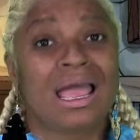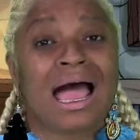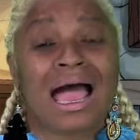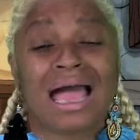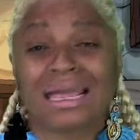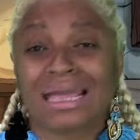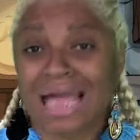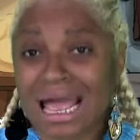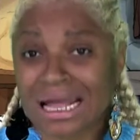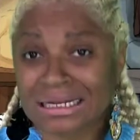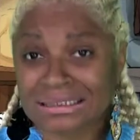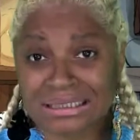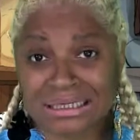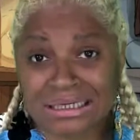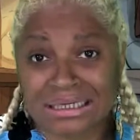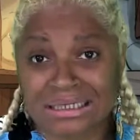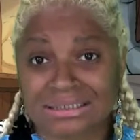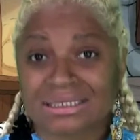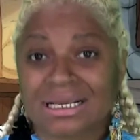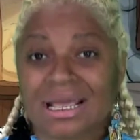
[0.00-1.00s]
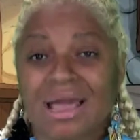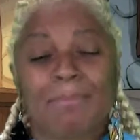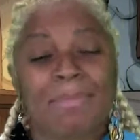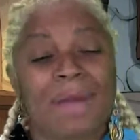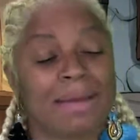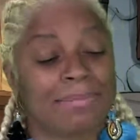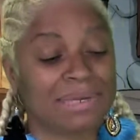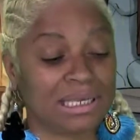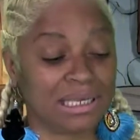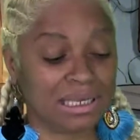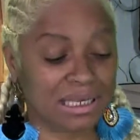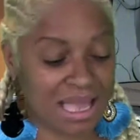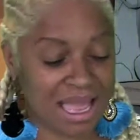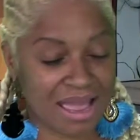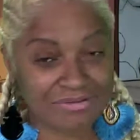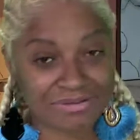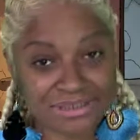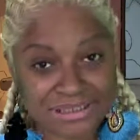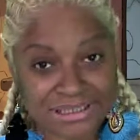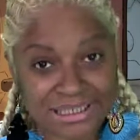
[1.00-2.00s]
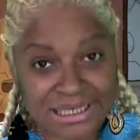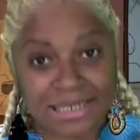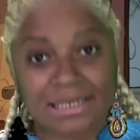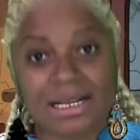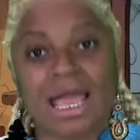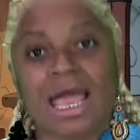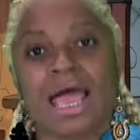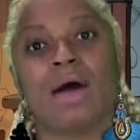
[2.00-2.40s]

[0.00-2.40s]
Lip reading: I got this. Mommy, have a seat.